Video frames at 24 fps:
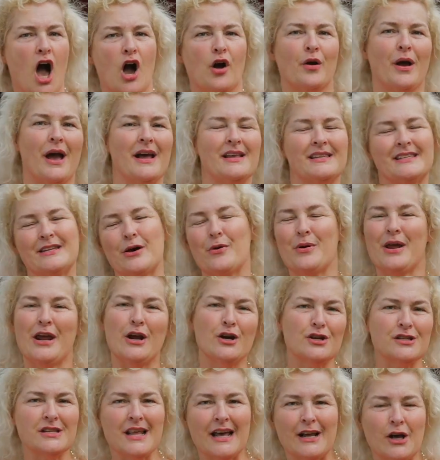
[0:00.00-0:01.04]
Okay, so
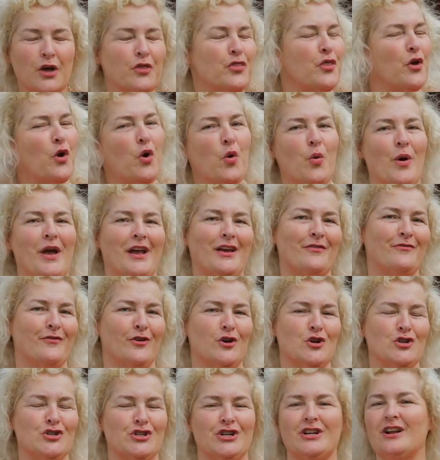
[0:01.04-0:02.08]
here's the quick
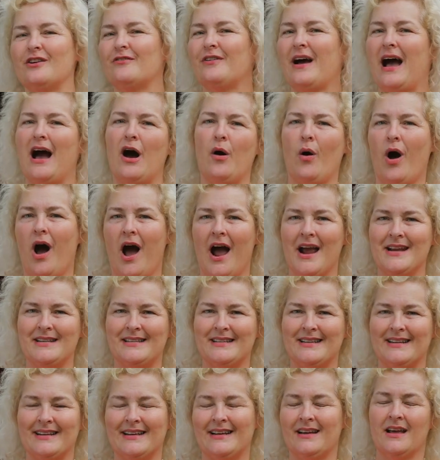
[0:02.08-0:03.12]
version of how I
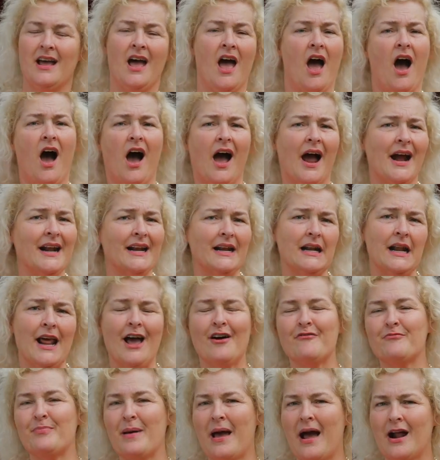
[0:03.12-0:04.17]
did it. I didn't
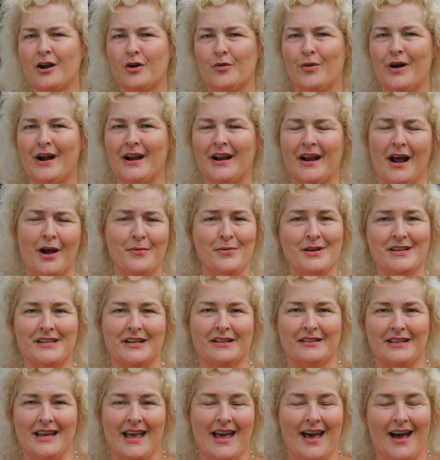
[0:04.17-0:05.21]
have bad credit. I
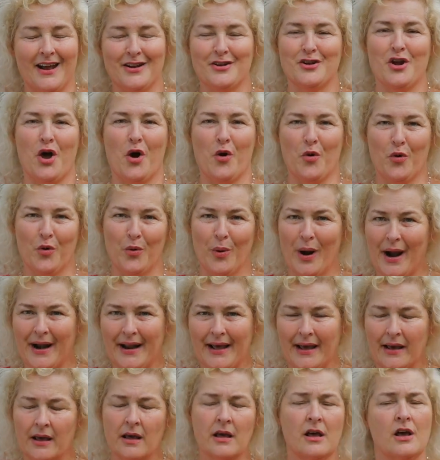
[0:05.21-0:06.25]
basically had no
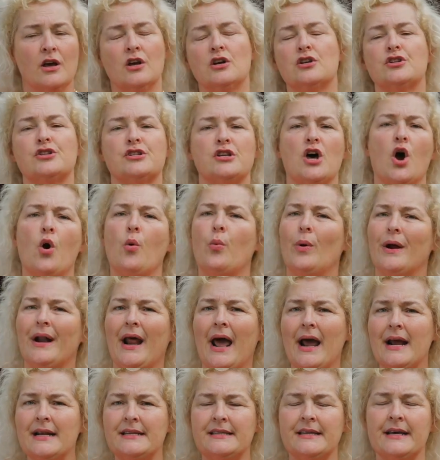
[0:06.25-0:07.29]
credit. So what
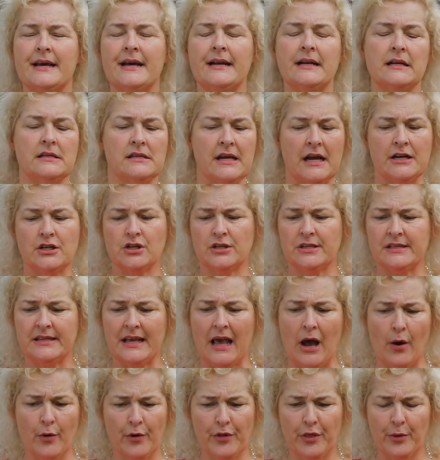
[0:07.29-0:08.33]
I did is I just
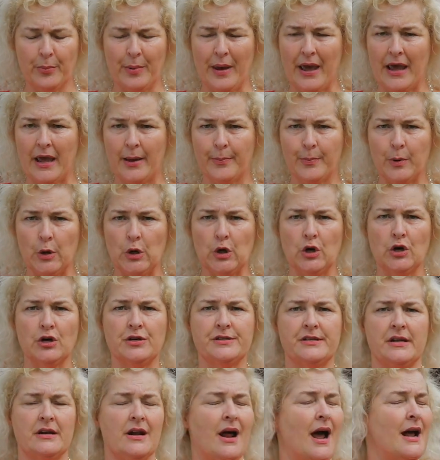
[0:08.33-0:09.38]
scoured the
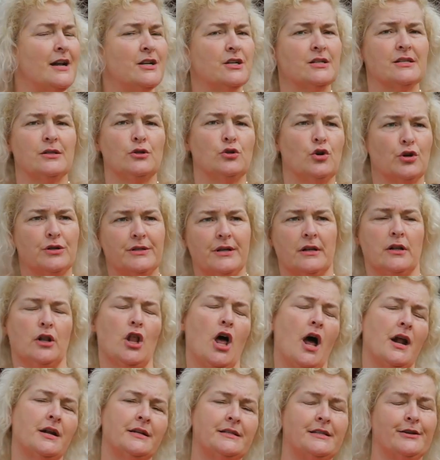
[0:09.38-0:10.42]
papers and I just looked at a
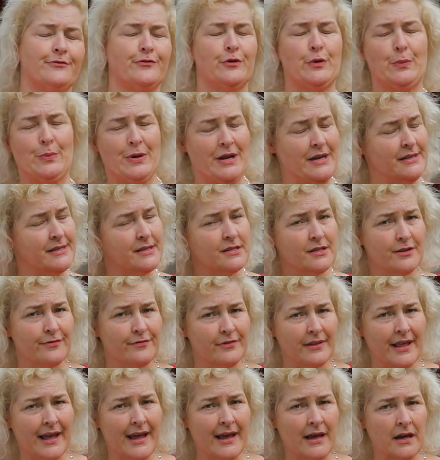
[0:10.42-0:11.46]
lot of different pieces of
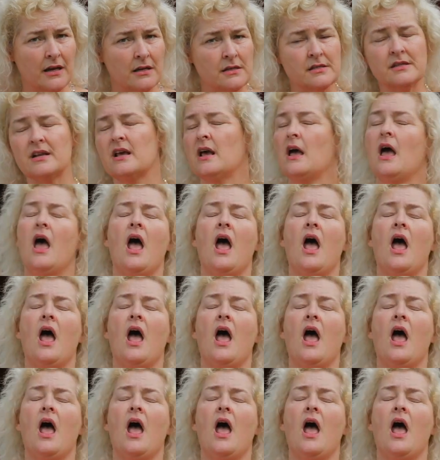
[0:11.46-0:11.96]
land.